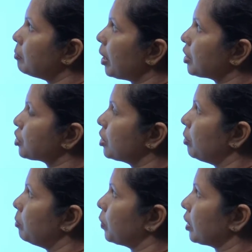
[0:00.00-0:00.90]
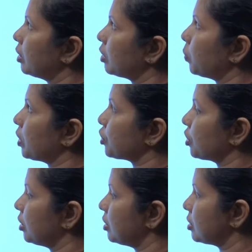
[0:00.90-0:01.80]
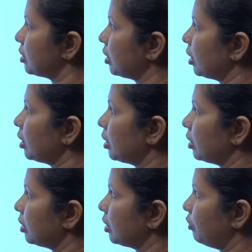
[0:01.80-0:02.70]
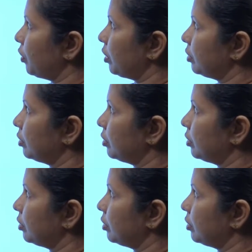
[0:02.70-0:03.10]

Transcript: match them with the questions given.